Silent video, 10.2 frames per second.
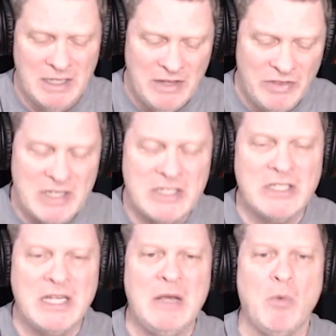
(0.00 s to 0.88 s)
This
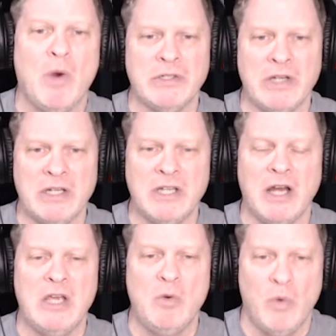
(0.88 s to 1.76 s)
team, Western
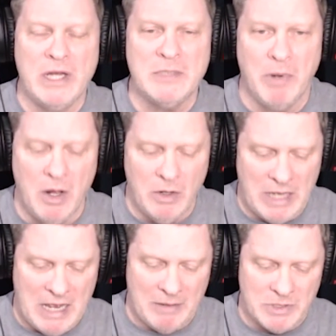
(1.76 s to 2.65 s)
Kentucky, wins bowl
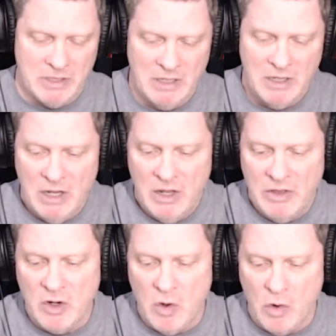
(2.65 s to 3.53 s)
games.
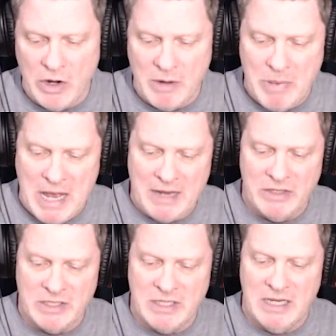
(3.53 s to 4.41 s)
The quarterback,
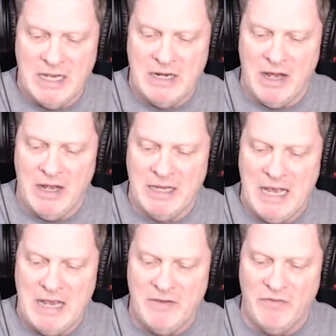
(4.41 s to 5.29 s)
this kid,
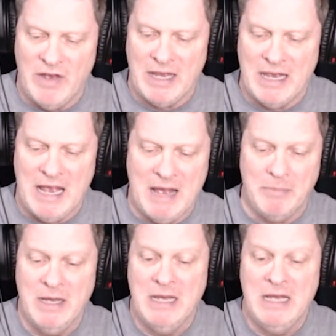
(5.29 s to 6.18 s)
Caden Vetcamp,
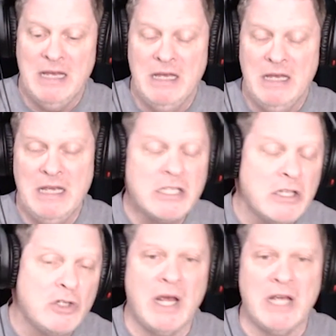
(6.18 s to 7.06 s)
he's in
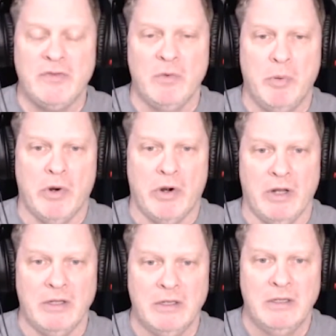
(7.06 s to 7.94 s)
the transfer
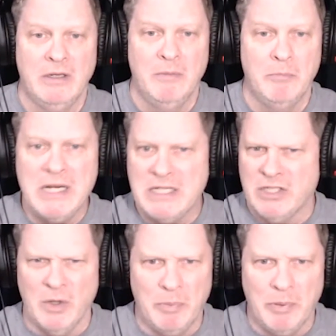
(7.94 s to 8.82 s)
portal, but he's
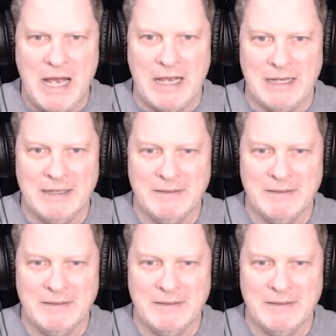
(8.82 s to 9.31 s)
still playing.